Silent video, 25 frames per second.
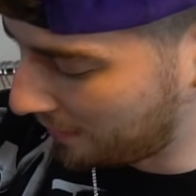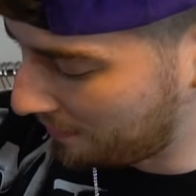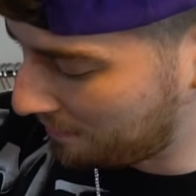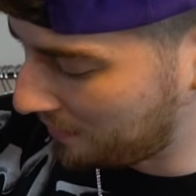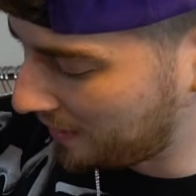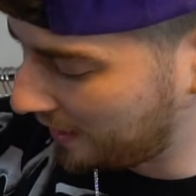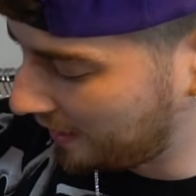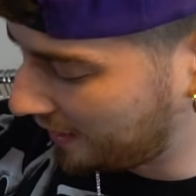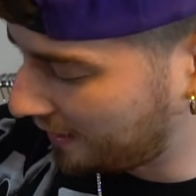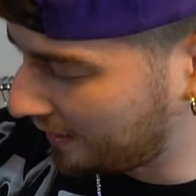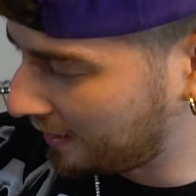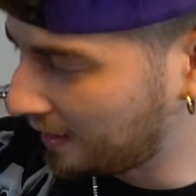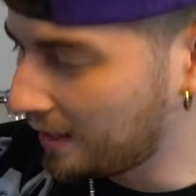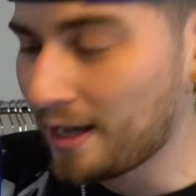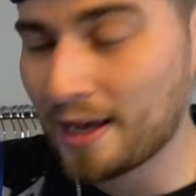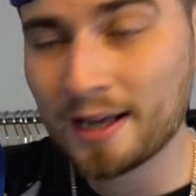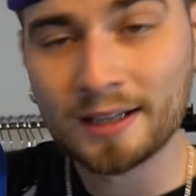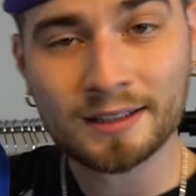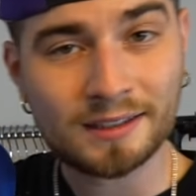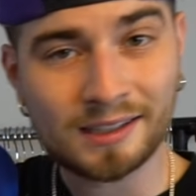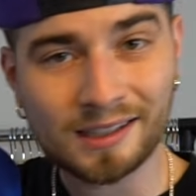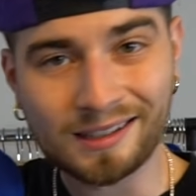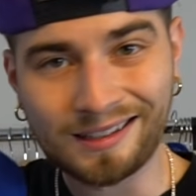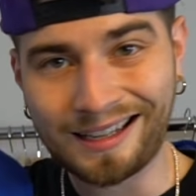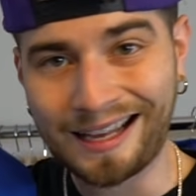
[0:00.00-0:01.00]
the mid
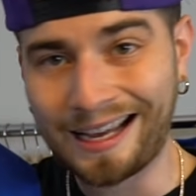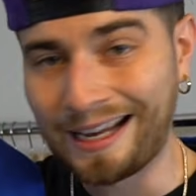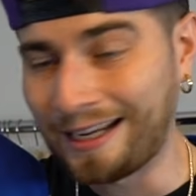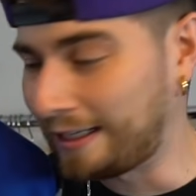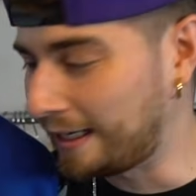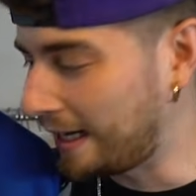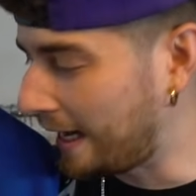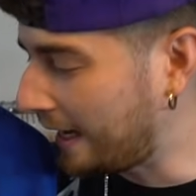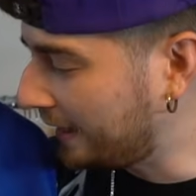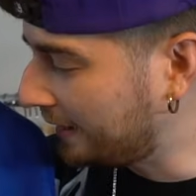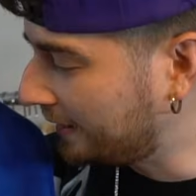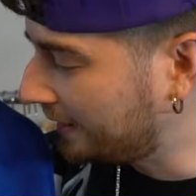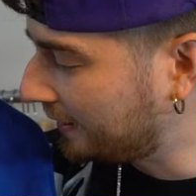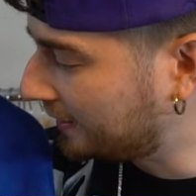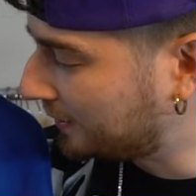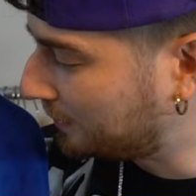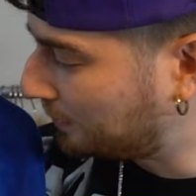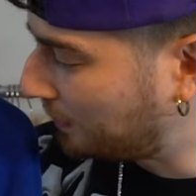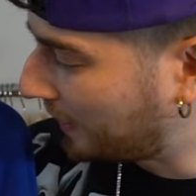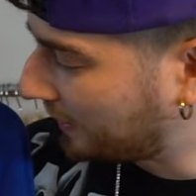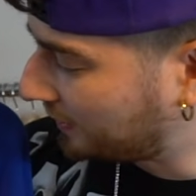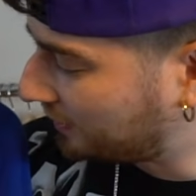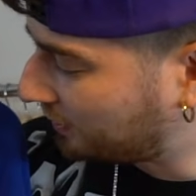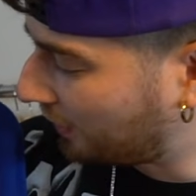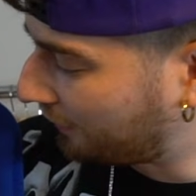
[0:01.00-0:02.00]
to late eighties
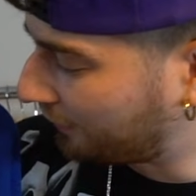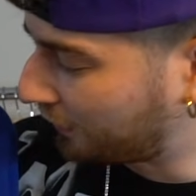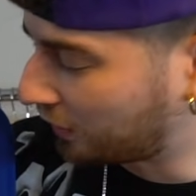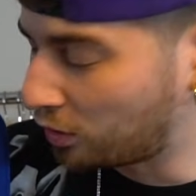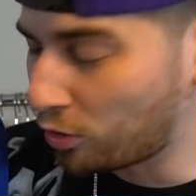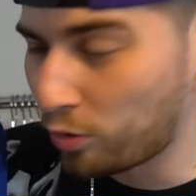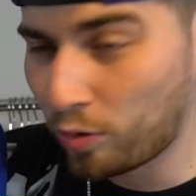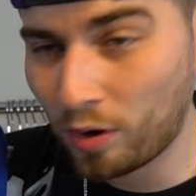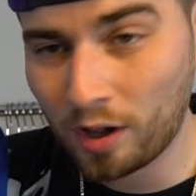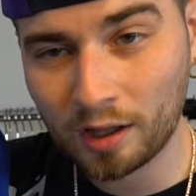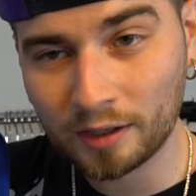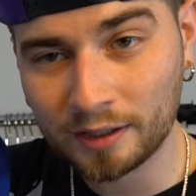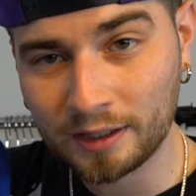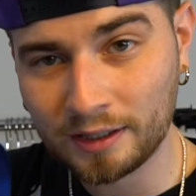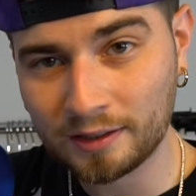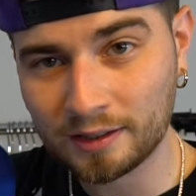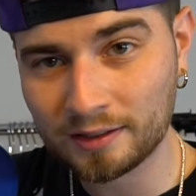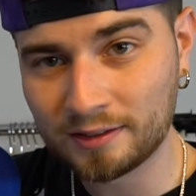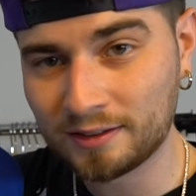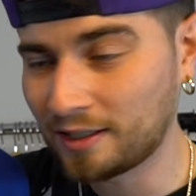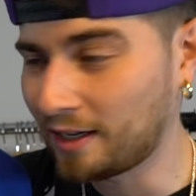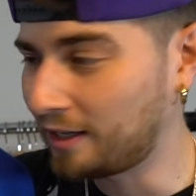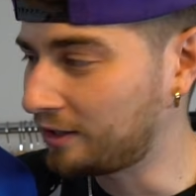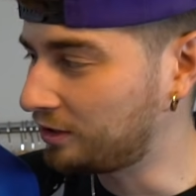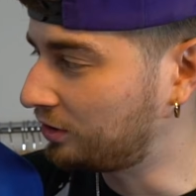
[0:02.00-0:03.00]
based off the quality, the
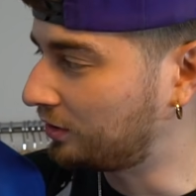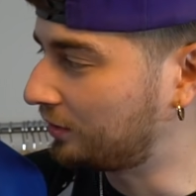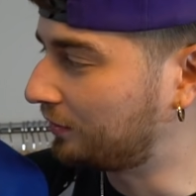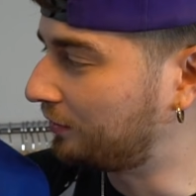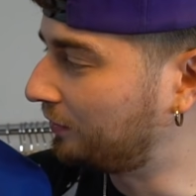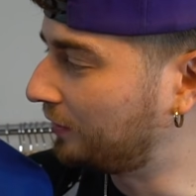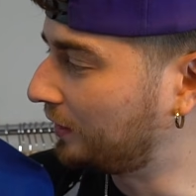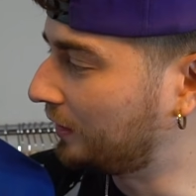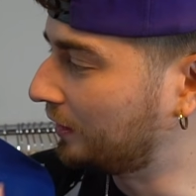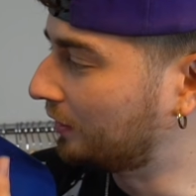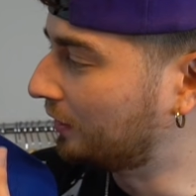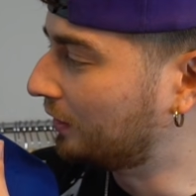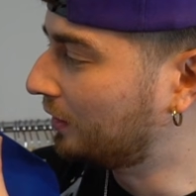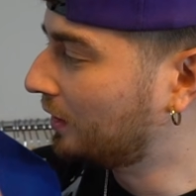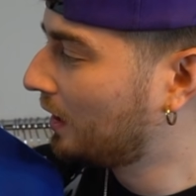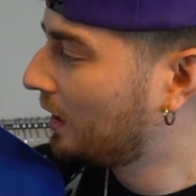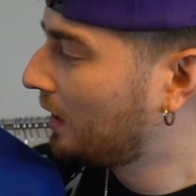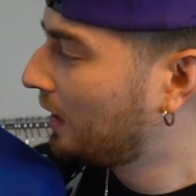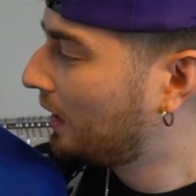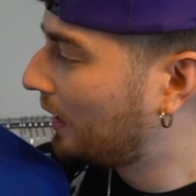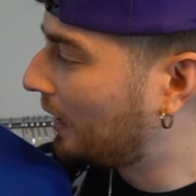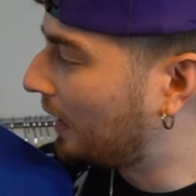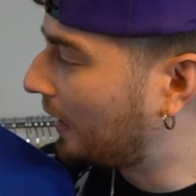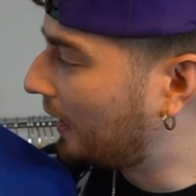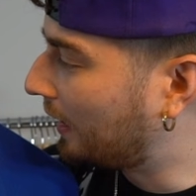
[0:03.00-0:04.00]
touch, the feel,
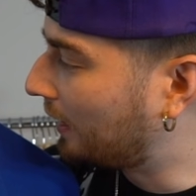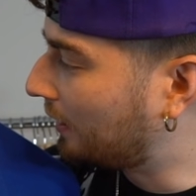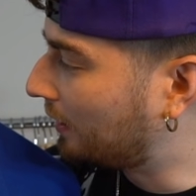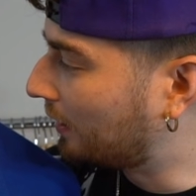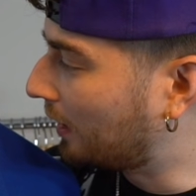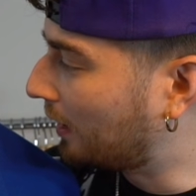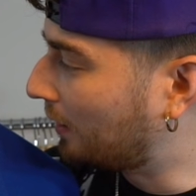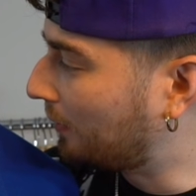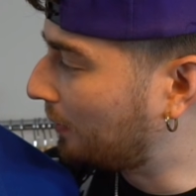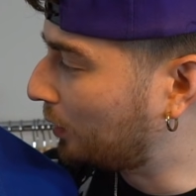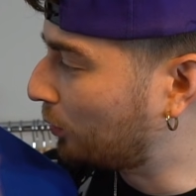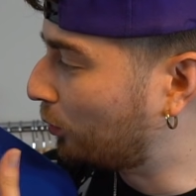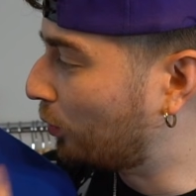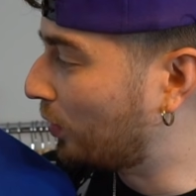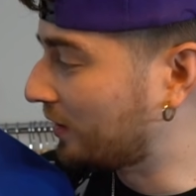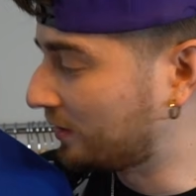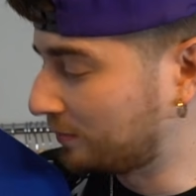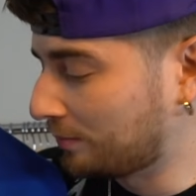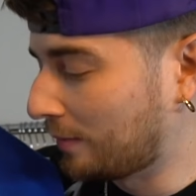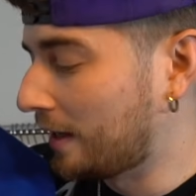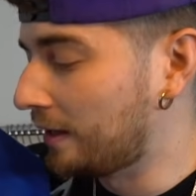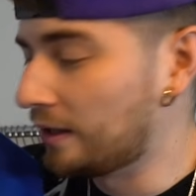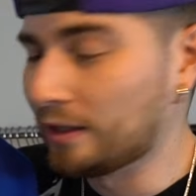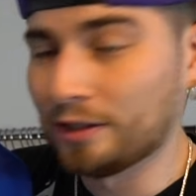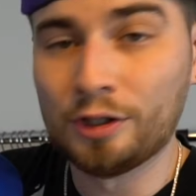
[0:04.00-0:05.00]
and um, it was
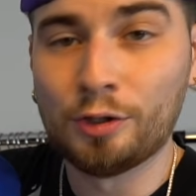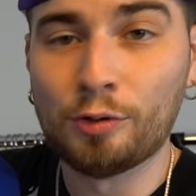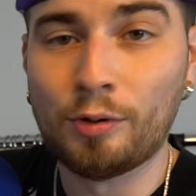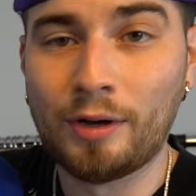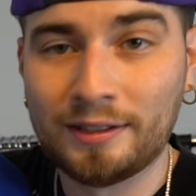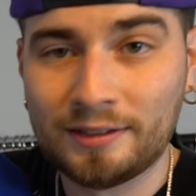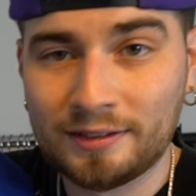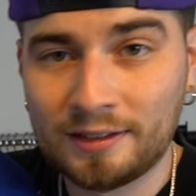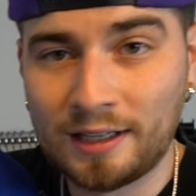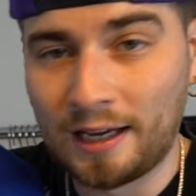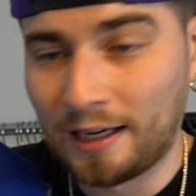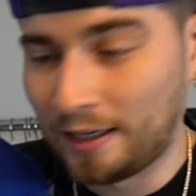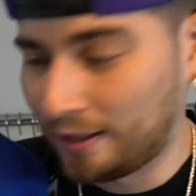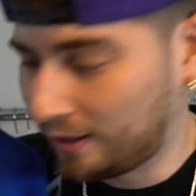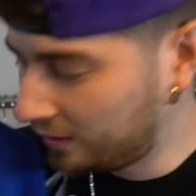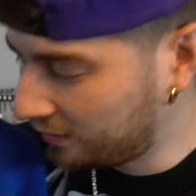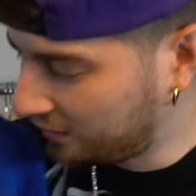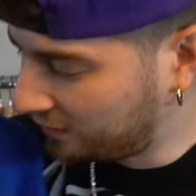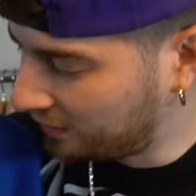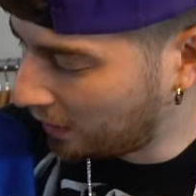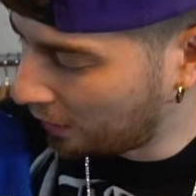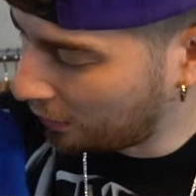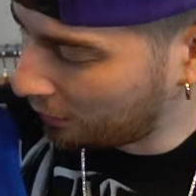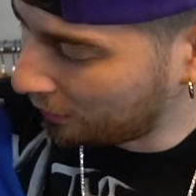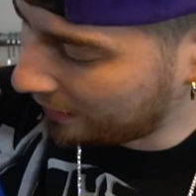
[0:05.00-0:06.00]
made in U S A.
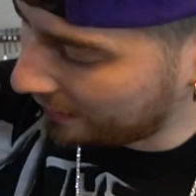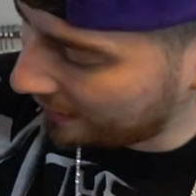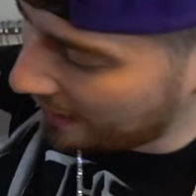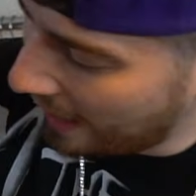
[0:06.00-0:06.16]
So